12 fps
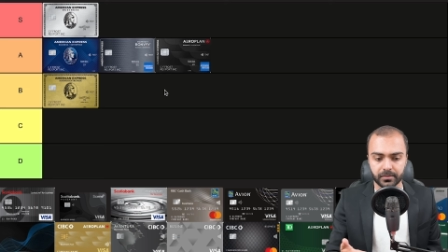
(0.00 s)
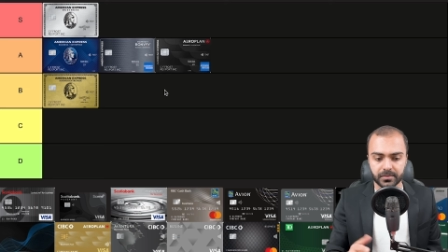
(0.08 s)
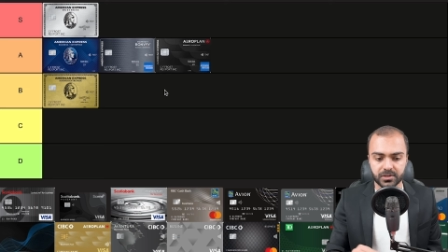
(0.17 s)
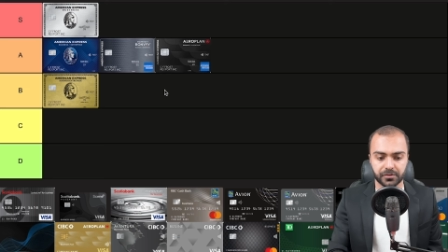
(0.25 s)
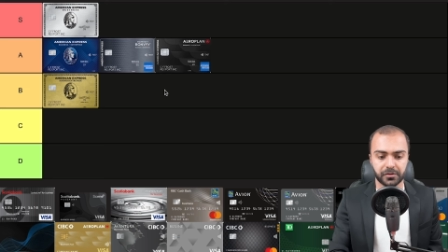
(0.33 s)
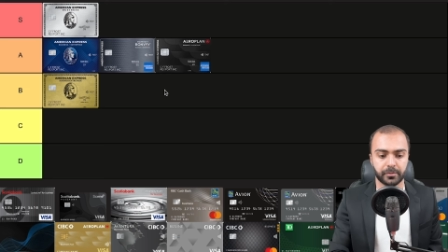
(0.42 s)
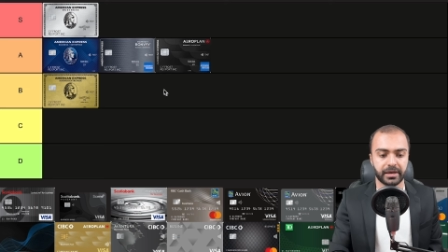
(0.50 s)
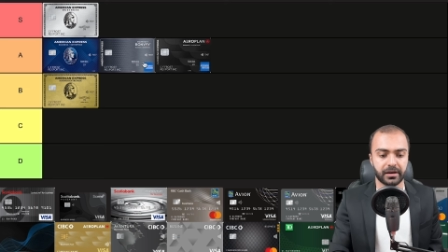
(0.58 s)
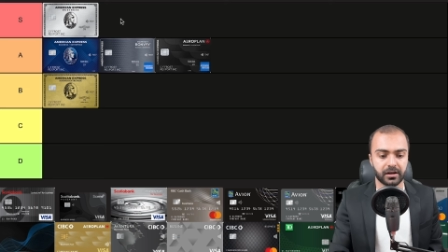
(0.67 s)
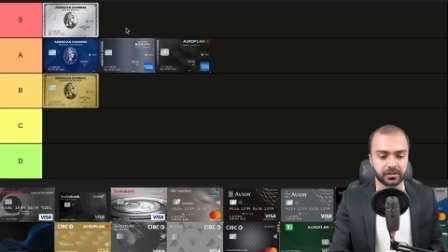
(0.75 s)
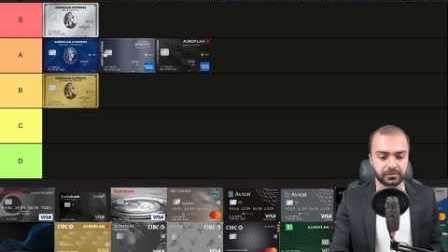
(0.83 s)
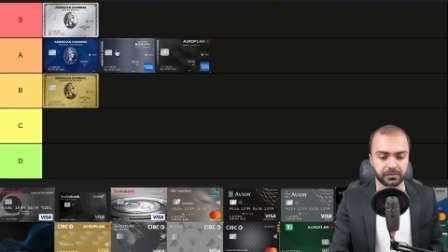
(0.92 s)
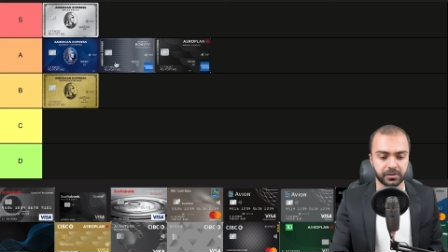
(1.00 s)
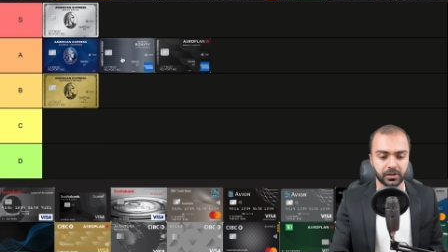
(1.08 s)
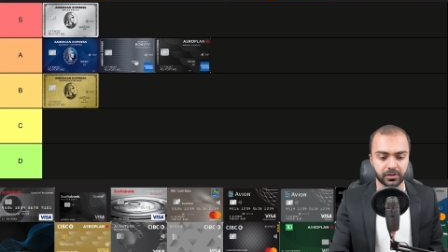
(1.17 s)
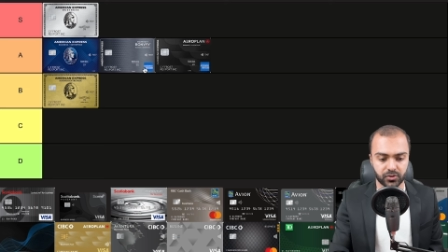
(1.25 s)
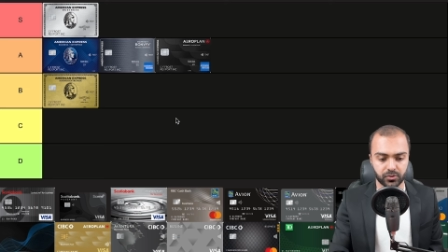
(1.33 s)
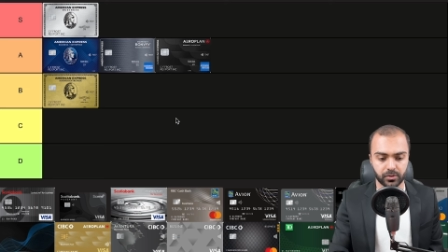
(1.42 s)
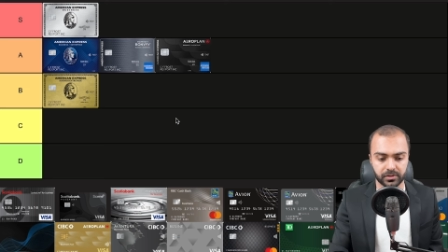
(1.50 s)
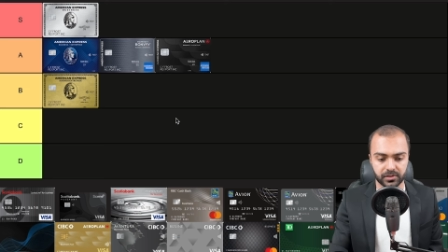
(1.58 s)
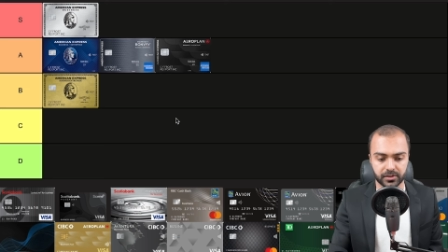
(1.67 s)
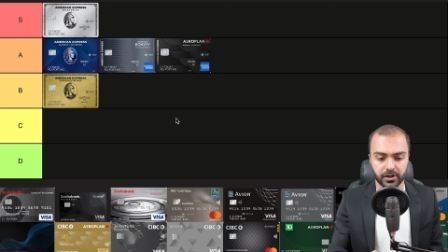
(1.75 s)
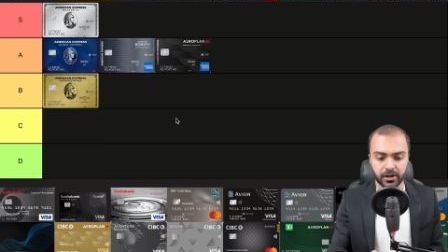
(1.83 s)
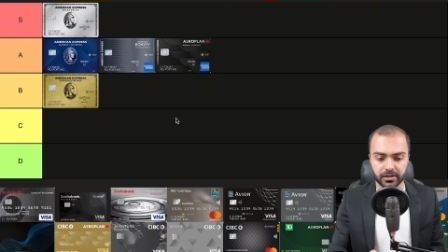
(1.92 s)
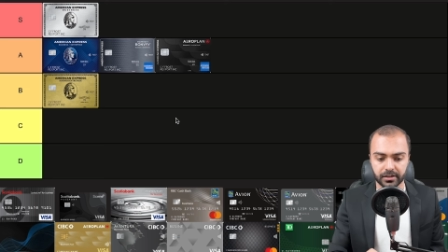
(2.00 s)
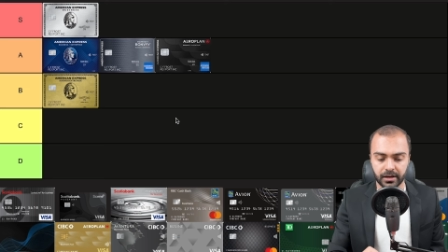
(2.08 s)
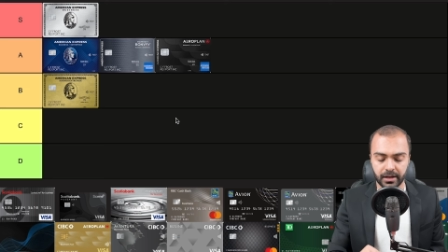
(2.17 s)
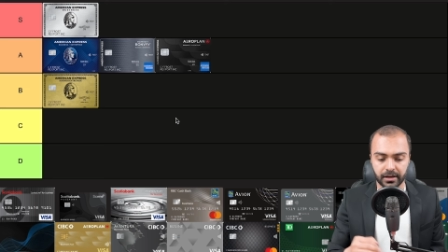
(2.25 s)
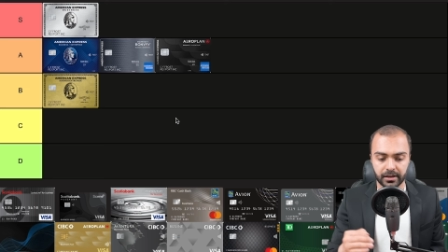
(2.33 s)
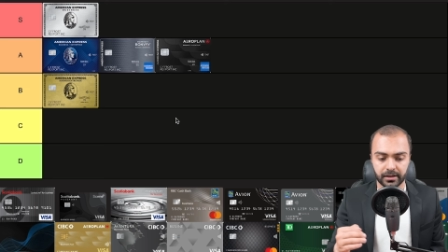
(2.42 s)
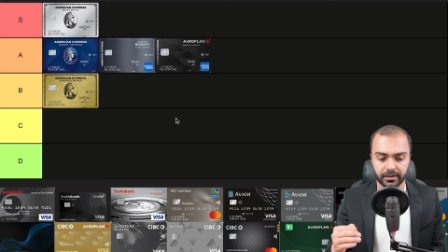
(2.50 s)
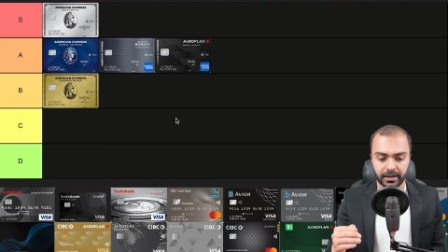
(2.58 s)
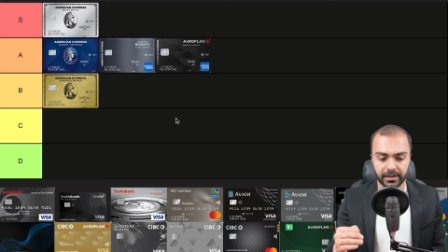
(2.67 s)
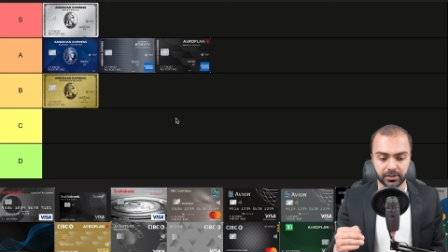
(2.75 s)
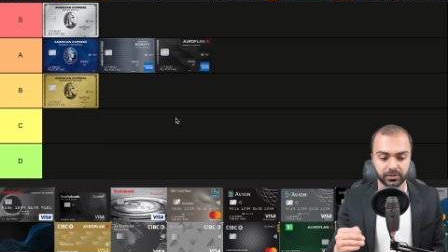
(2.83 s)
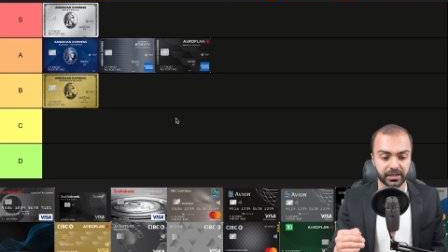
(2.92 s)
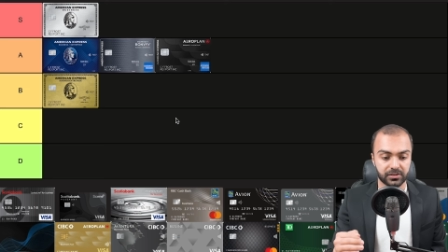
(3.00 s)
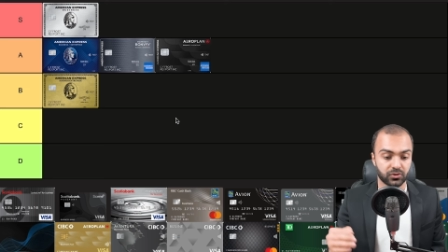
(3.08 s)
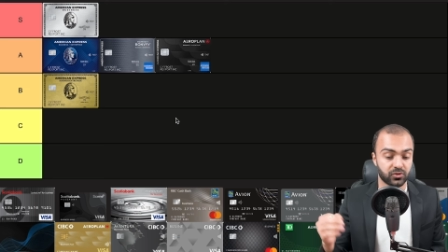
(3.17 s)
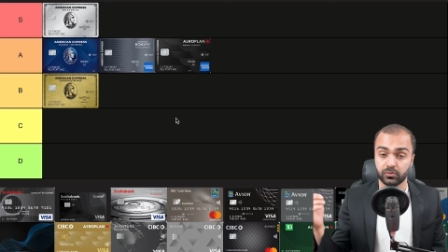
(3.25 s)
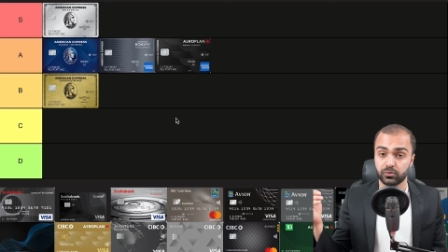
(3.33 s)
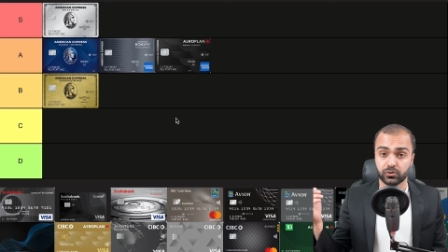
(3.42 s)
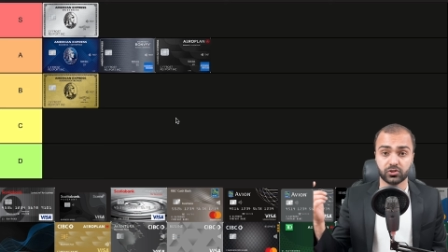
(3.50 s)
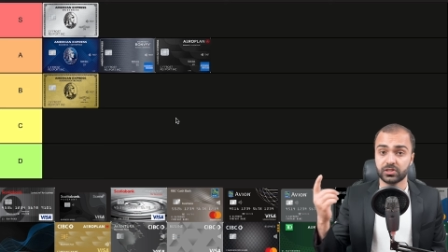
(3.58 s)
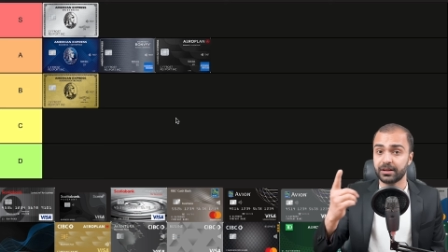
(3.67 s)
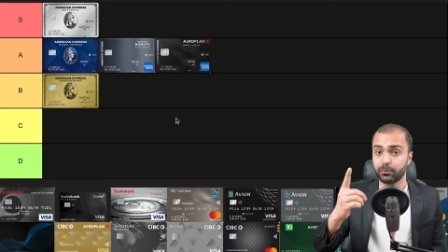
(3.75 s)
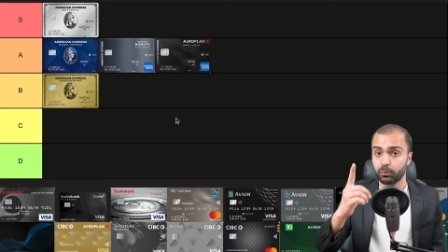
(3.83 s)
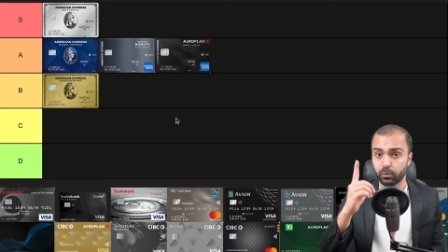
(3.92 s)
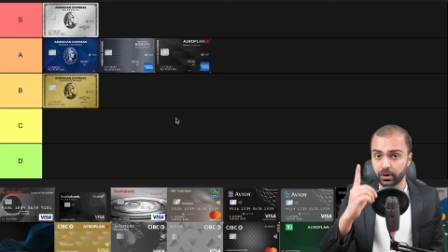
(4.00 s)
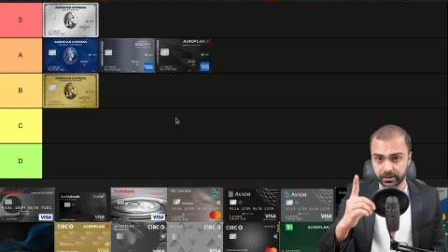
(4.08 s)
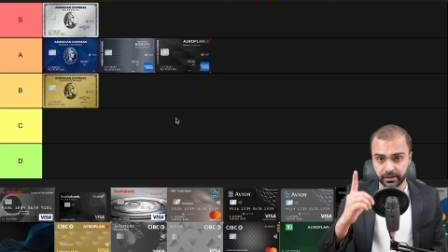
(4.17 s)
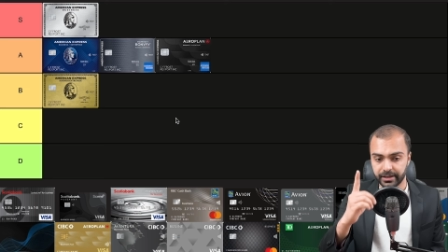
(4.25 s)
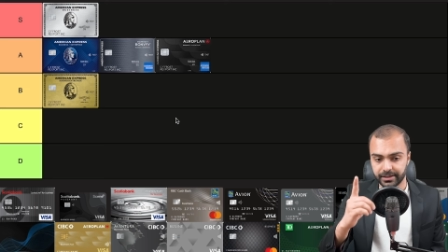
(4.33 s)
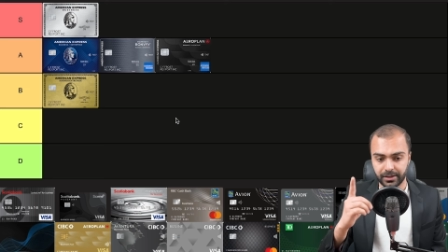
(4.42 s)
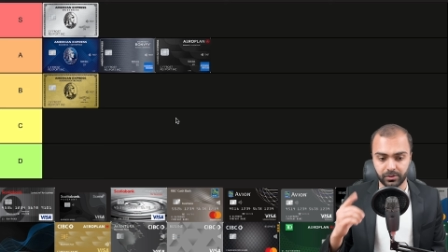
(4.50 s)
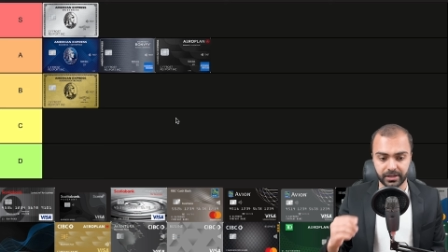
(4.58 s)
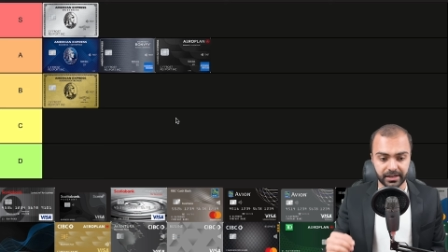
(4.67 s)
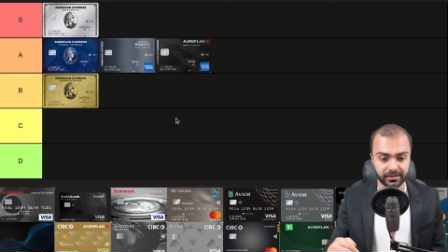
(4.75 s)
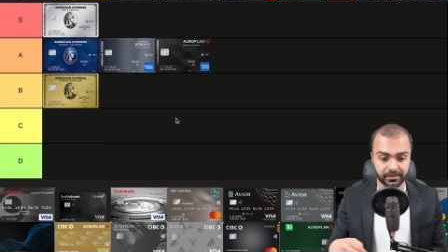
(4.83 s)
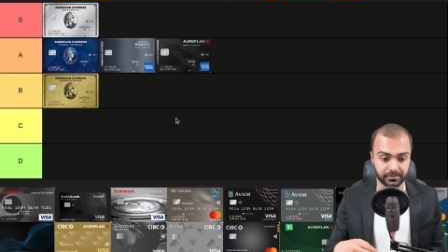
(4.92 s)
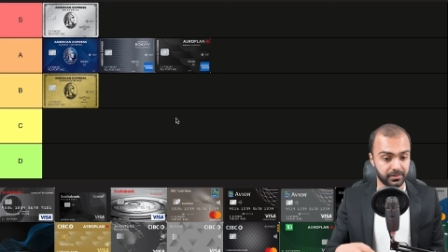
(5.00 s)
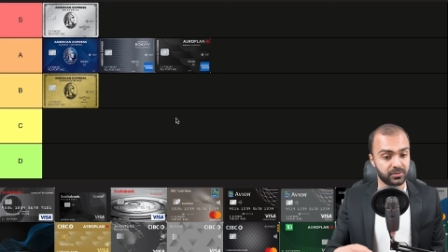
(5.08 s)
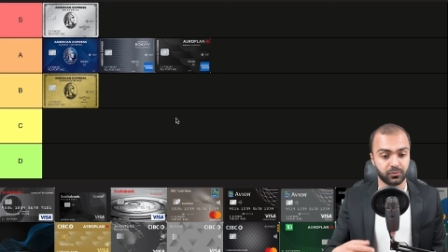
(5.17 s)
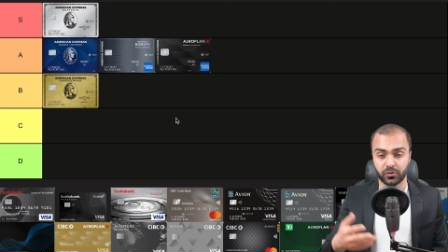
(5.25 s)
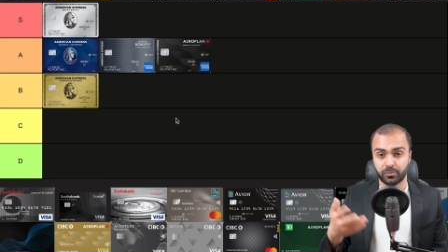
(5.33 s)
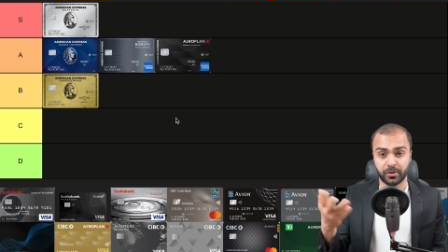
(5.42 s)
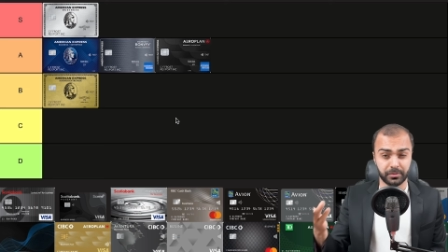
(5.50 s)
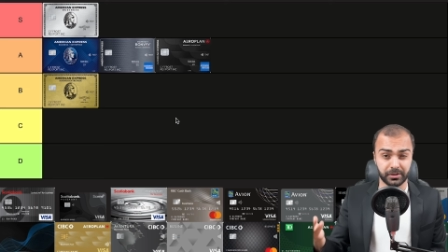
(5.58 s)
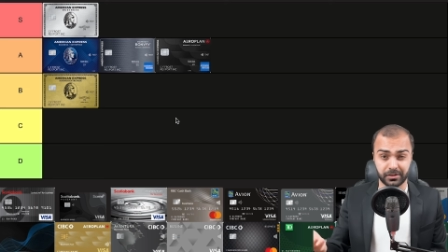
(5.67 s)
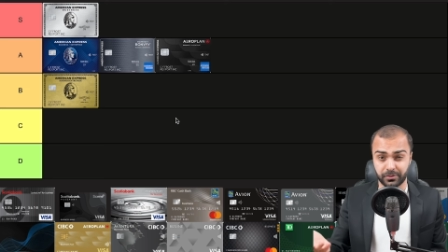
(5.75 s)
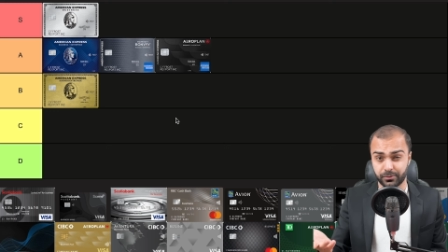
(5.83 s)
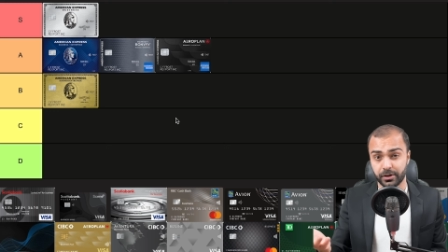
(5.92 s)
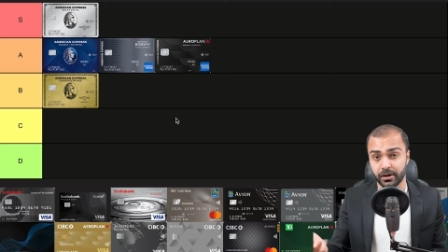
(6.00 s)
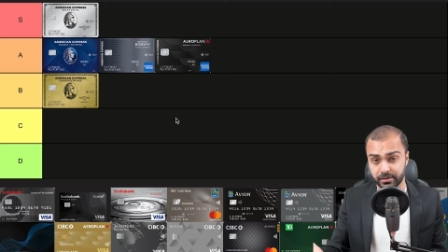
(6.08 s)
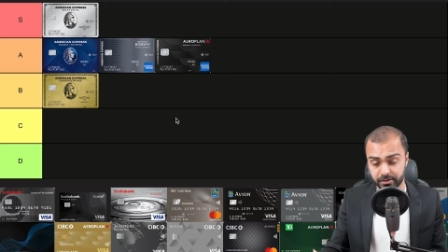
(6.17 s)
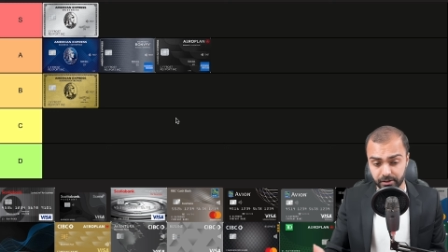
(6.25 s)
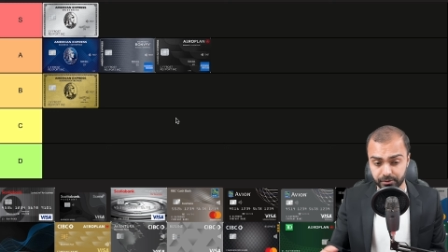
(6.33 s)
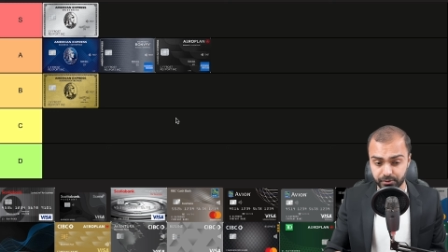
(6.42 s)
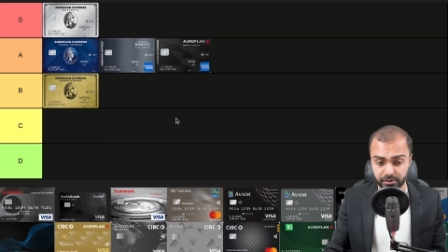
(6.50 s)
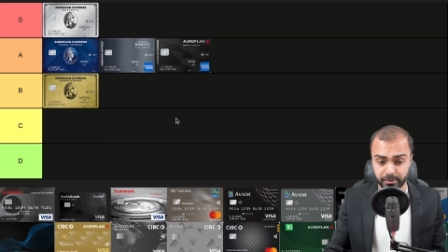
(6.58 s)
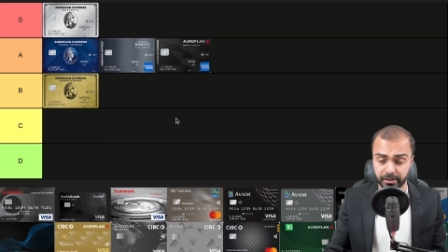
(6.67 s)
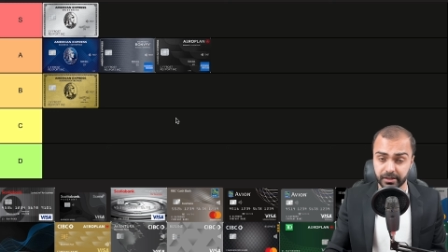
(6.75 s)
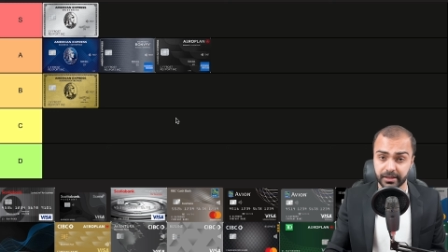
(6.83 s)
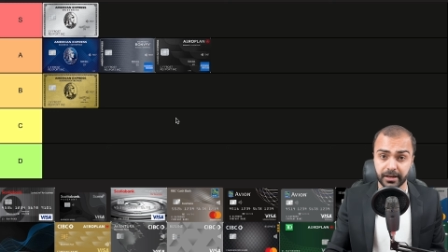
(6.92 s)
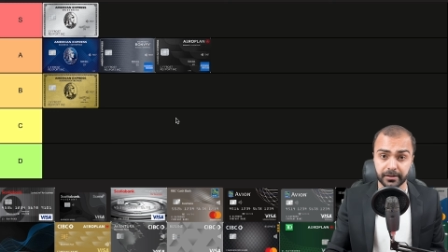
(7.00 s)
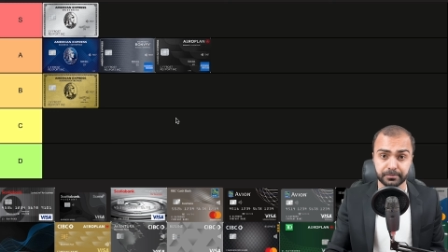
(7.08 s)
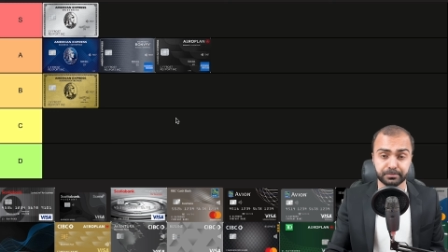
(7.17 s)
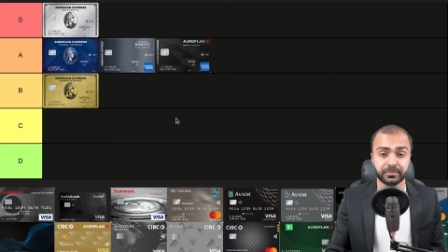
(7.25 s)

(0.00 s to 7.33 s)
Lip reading: So if you pay $150 to own this card, and you get just that one night that you get is worth probably like $300 or something like that.